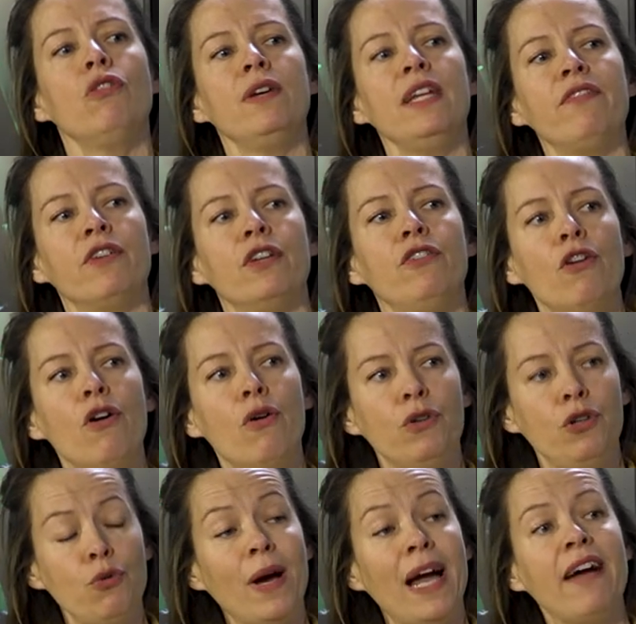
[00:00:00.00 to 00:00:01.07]
don't even know,
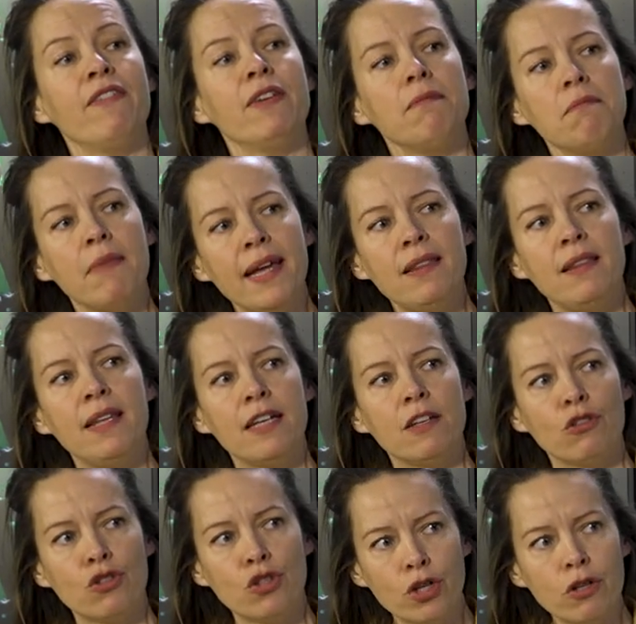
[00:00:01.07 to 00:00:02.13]
you haven't made the
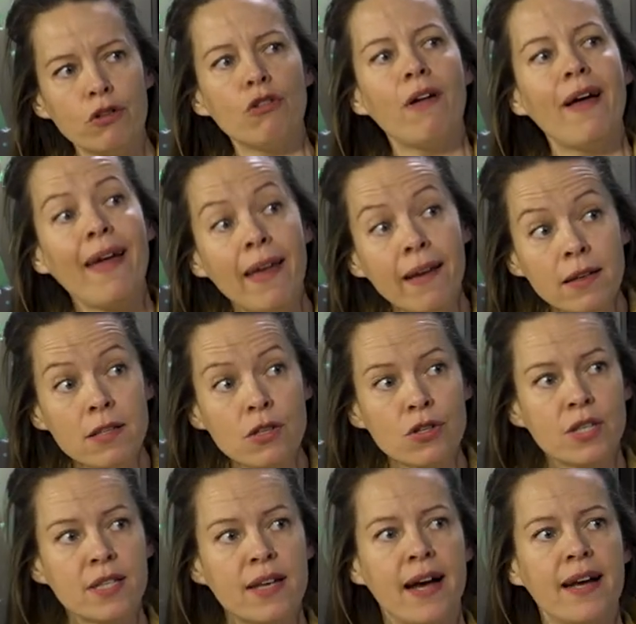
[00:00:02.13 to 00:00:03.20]
internal
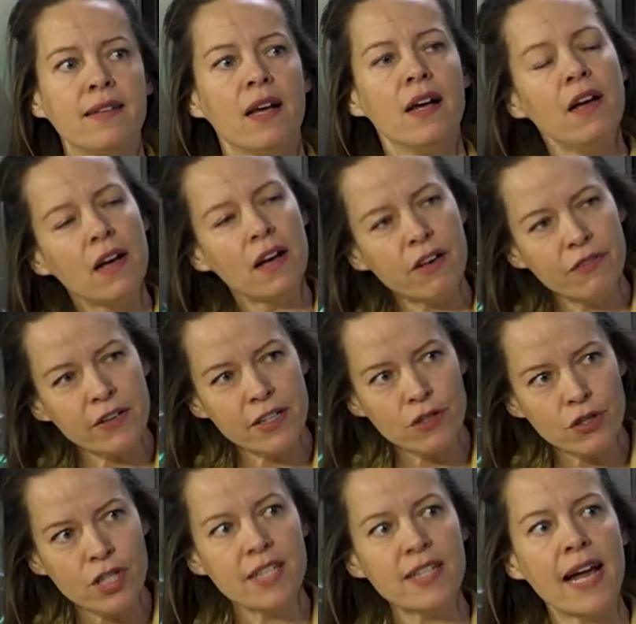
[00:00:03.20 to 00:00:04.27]
exercise of
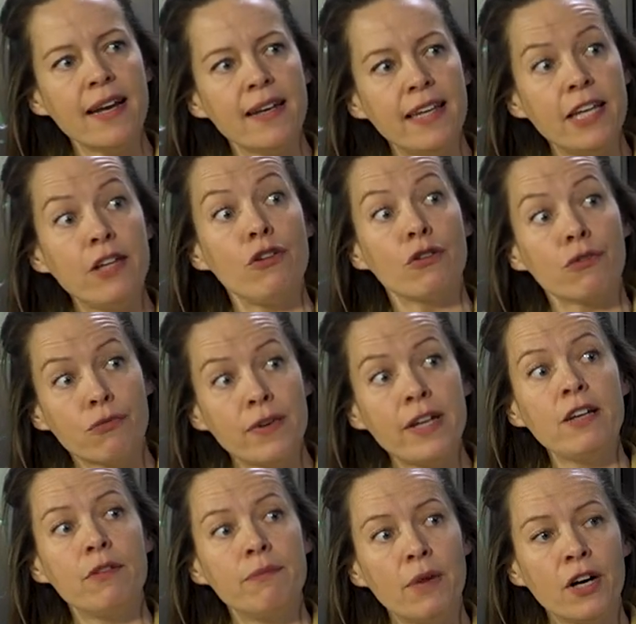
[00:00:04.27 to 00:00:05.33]
understanding your
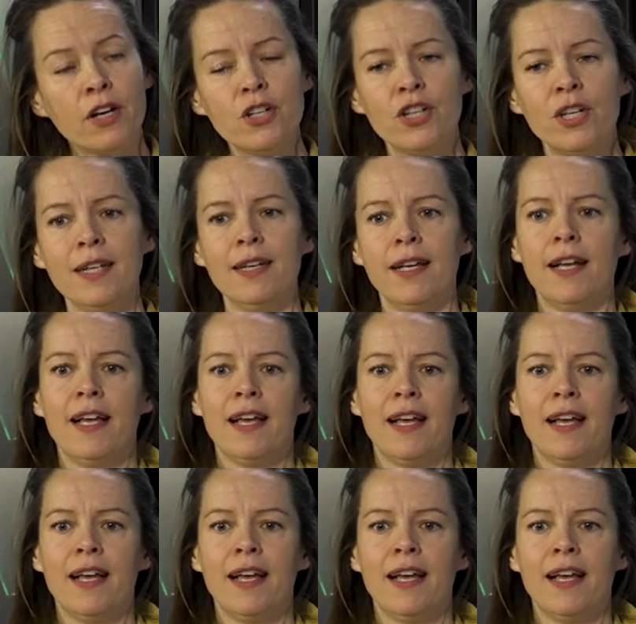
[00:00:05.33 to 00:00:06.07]
real margin,